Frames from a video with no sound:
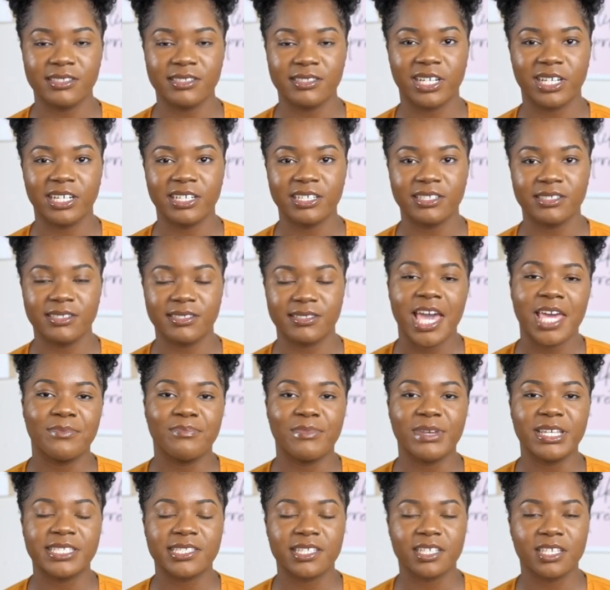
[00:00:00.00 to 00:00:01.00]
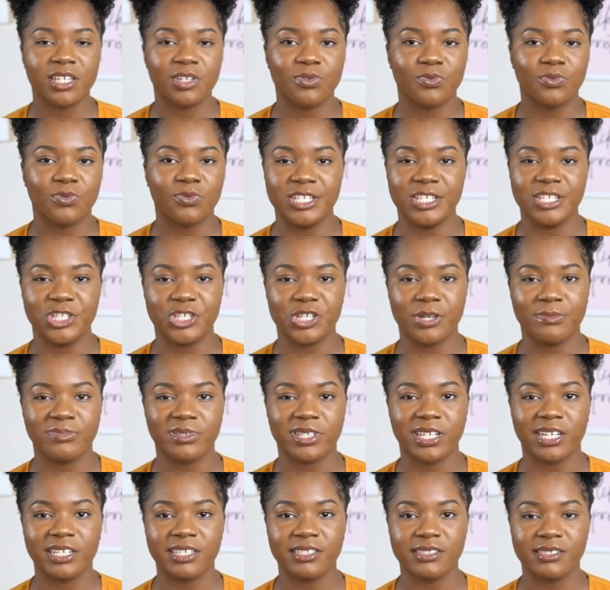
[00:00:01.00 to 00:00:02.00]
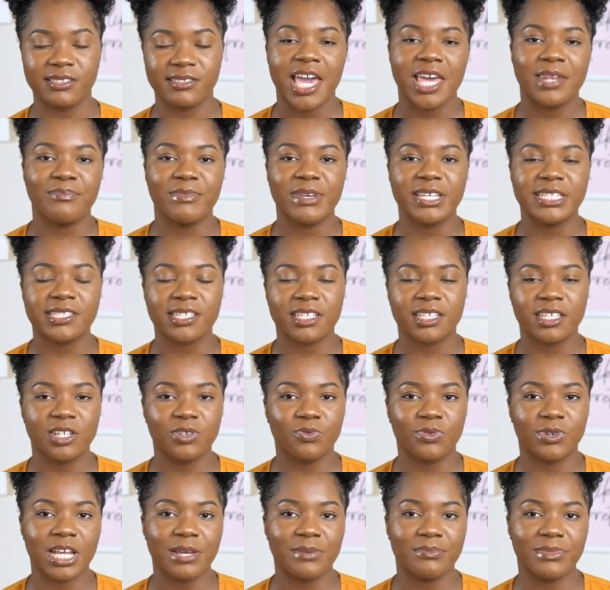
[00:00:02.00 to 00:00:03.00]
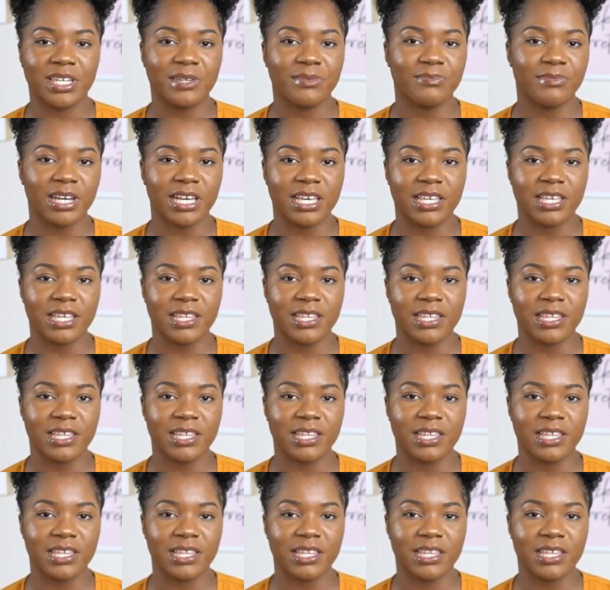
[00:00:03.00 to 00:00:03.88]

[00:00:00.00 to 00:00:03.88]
Cuts. And basically jump cuts. And basically what I mean by that sounds good to